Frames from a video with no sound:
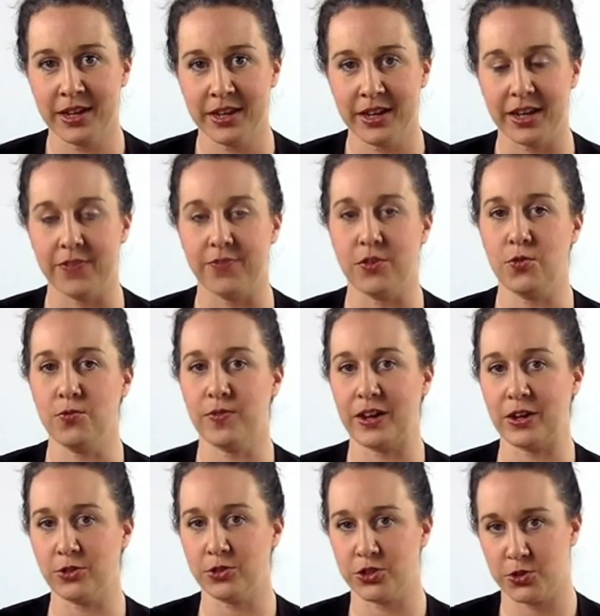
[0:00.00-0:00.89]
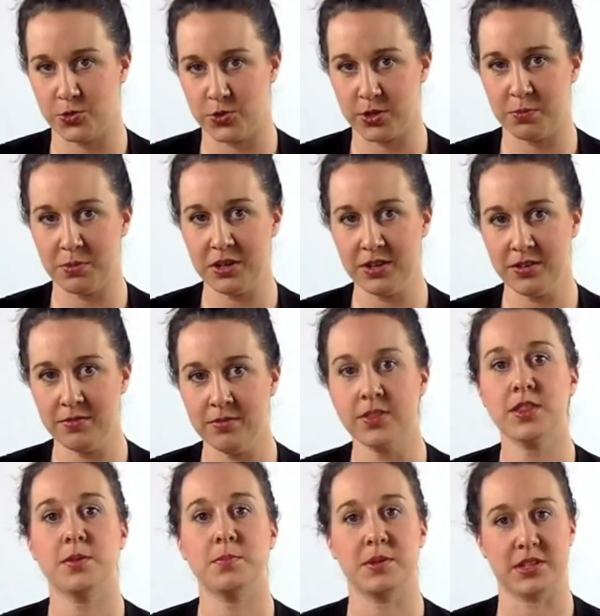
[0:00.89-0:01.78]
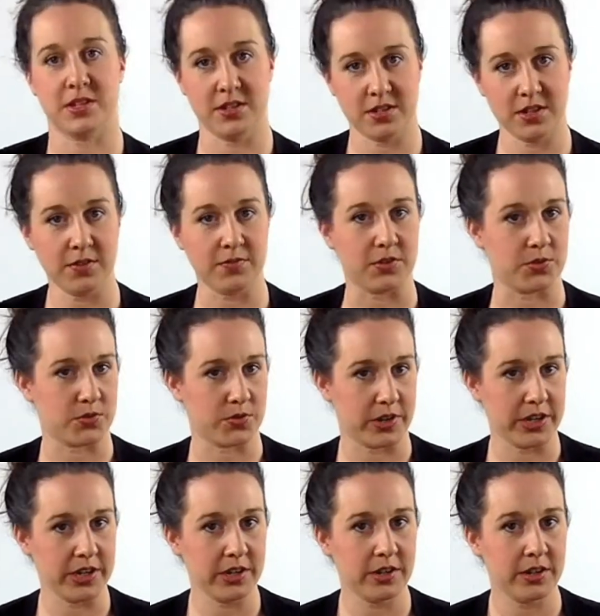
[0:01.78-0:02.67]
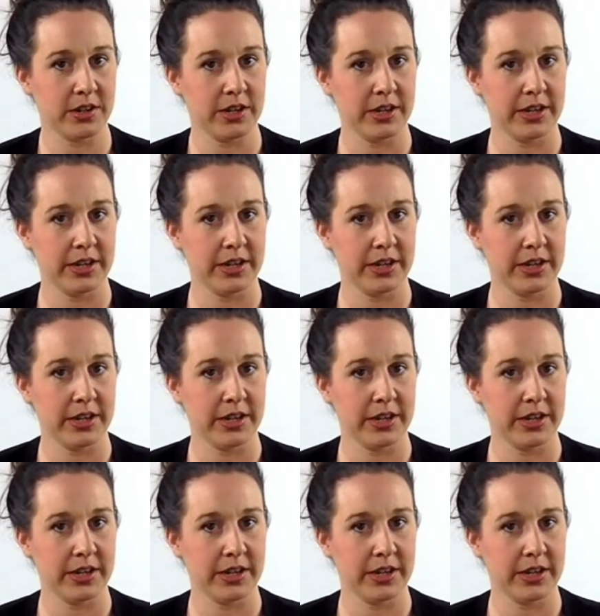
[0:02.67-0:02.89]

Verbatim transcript: If you fail to do something, the business suffers, right?